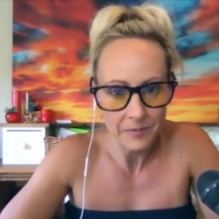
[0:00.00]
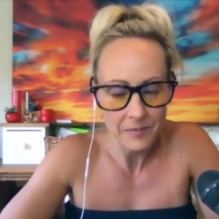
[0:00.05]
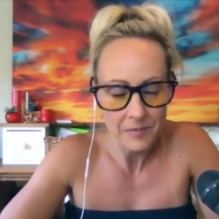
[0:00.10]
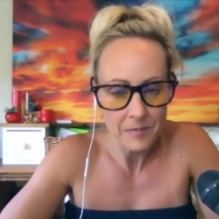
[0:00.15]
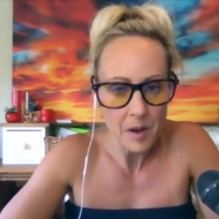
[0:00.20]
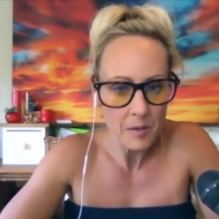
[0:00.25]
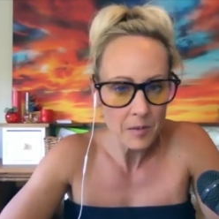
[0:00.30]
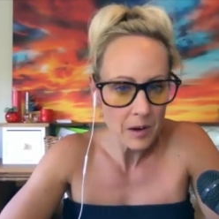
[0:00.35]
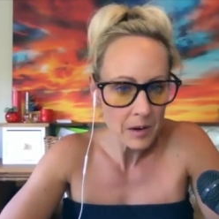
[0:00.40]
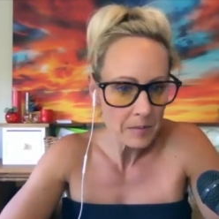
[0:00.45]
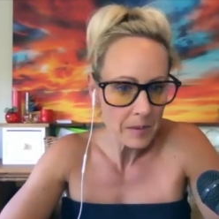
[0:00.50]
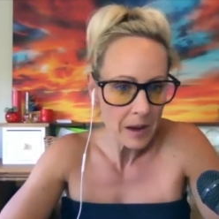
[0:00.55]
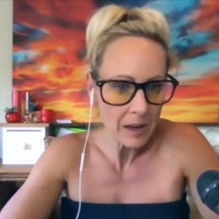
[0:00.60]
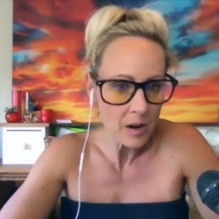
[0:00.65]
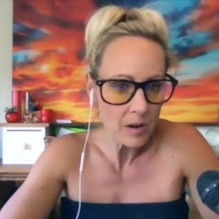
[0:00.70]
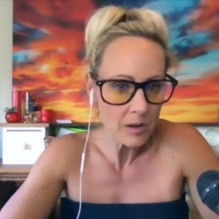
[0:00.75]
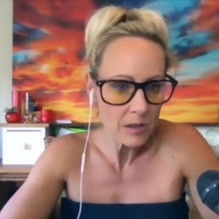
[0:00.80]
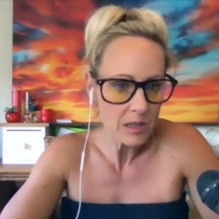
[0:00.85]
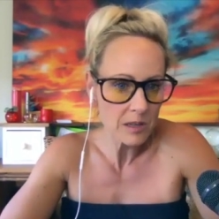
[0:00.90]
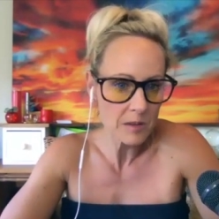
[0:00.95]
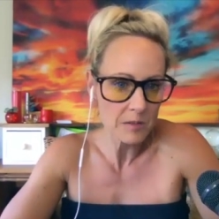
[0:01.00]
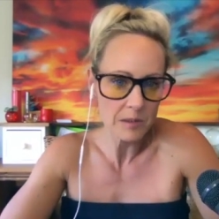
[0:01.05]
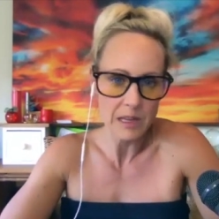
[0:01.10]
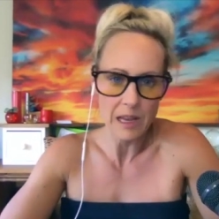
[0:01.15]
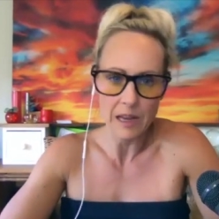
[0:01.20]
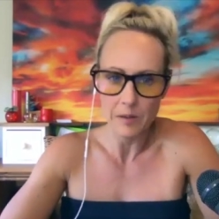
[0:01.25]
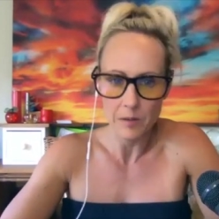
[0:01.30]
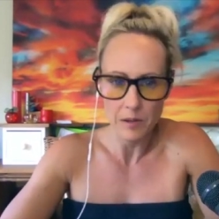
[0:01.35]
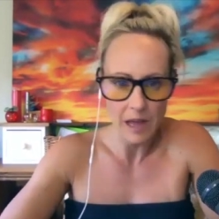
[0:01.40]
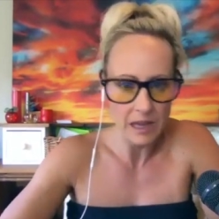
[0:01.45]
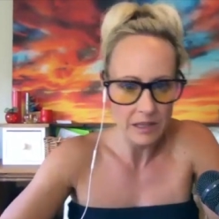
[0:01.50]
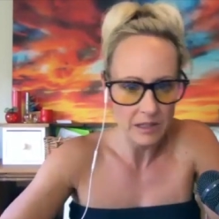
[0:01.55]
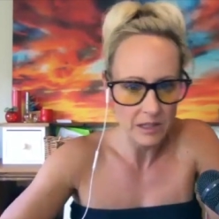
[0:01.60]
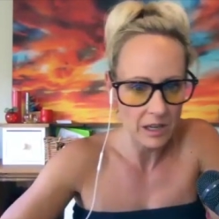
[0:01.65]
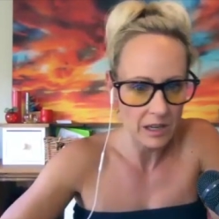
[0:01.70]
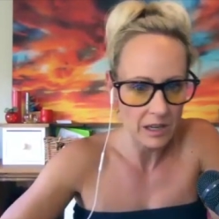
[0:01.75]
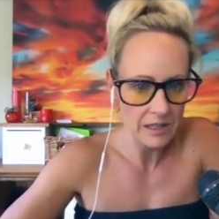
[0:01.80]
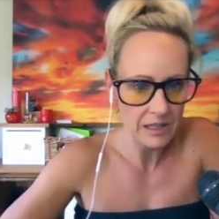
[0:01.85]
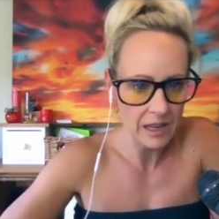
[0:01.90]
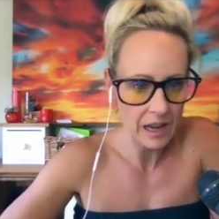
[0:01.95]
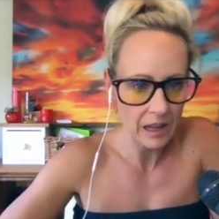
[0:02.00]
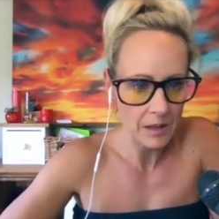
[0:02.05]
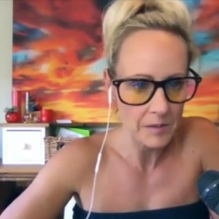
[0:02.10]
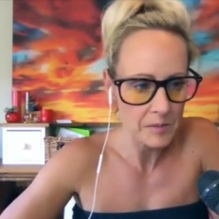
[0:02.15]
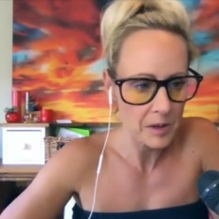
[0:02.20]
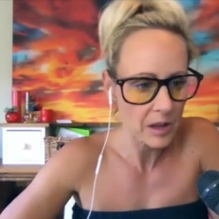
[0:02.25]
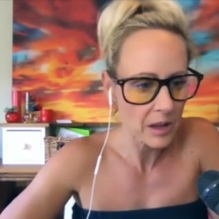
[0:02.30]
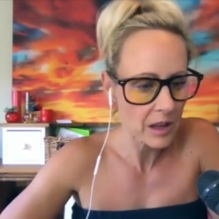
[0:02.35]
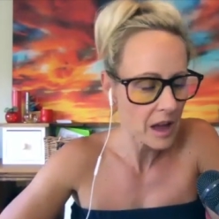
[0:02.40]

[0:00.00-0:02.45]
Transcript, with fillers: But one of my coaches was like, well, that's not scalable.